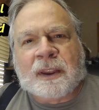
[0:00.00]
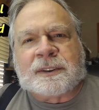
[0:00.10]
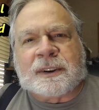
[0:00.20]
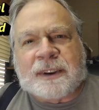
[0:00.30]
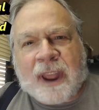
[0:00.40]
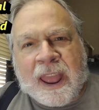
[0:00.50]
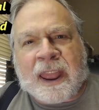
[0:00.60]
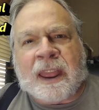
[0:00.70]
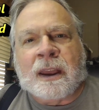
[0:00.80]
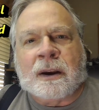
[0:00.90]

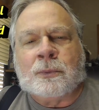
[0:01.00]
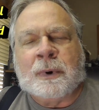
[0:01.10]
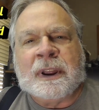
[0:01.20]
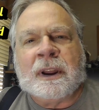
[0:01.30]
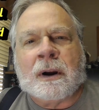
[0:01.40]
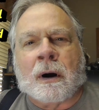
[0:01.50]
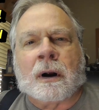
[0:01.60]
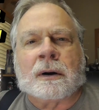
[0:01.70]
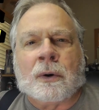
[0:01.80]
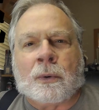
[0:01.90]
Today, we
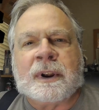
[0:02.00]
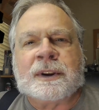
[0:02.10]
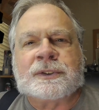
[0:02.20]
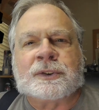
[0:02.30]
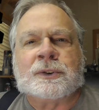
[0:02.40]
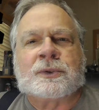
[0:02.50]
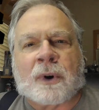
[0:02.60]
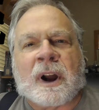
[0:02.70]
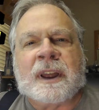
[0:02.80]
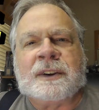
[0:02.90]
are going to
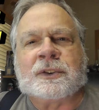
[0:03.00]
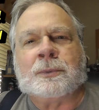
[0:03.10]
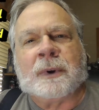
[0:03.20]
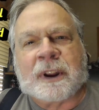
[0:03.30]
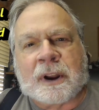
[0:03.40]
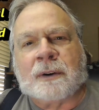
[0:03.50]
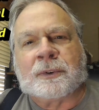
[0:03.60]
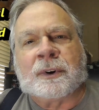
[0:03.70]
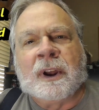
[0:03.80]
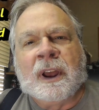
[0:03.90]
try to
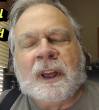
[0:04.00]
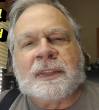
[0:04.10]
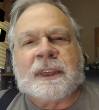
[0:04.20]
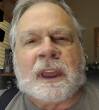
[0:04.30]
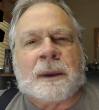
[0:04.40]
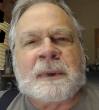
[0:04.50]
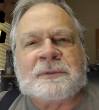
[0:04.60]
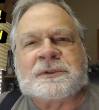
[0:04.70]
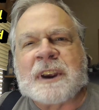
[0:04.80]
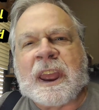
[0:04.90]
recover the
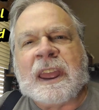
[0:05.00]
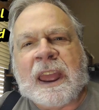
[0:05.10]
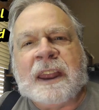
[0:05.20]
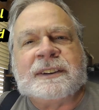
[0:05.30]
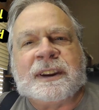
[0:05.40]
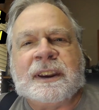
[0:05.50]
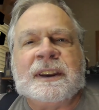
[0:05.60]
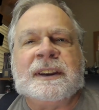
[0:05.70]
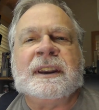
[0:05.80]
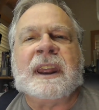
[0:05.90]
MFJ
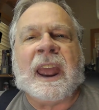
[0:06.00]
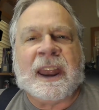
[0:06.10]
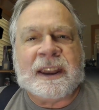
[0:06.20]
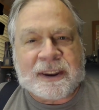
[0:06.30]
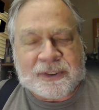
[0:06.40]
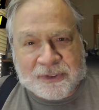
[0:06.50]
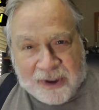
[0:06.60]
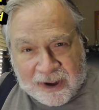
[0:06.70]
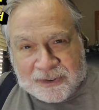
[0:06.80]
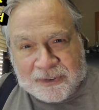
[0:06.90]

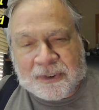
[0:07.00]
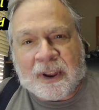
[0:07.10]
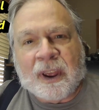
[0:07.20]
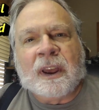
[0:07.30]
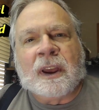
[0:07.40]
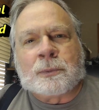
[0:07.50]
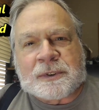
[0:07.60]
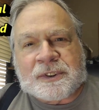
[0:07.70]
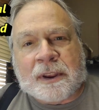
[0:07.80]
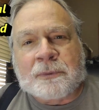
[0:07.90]
1886
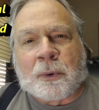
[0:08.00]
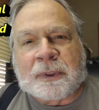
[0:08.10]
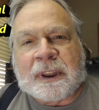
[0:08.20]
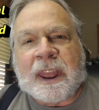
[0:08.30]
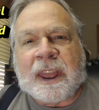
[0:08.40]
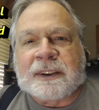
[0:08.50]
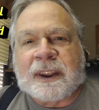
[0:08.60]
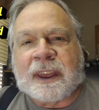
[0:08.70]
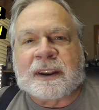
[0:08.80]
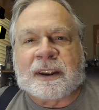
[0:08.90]
receive only
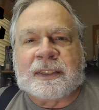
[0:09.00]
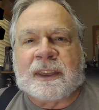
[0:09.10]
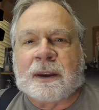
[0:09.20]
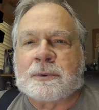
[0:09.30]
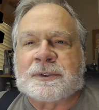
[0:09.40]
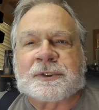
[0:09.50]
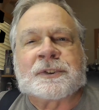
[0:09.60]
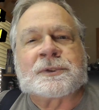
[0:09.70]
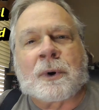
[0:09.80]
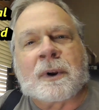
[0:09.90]
antenna that was
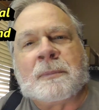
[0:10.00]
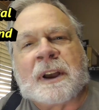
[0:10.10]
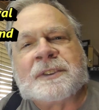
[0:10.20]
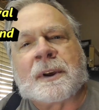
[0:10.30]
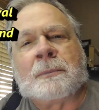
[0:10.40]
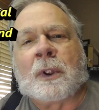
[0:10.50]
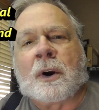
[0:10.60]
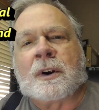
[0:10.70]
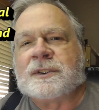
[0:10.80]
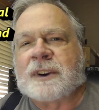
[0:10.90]
destroyed by some
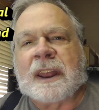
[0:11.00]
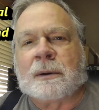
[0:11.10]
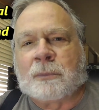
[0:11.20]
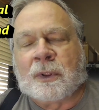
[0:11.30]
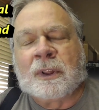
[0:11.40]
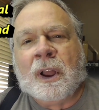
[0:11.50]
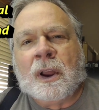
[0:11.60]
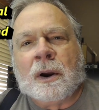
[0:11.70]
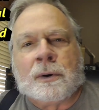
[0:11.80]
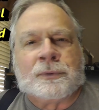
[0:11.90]
large animal
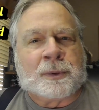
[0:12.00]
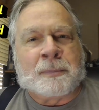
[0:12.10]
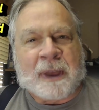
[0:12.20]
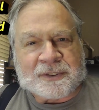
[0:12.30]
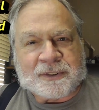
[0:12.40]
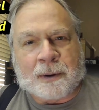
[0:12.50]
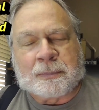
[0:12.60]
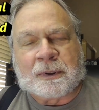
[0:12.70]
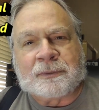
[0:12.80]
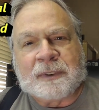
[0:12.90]
over the past
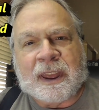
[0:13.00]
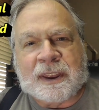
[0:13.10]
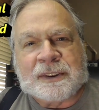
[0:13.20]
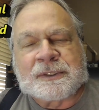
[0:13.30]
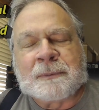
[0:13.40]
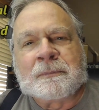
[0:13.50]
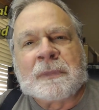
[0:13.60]
couple of days.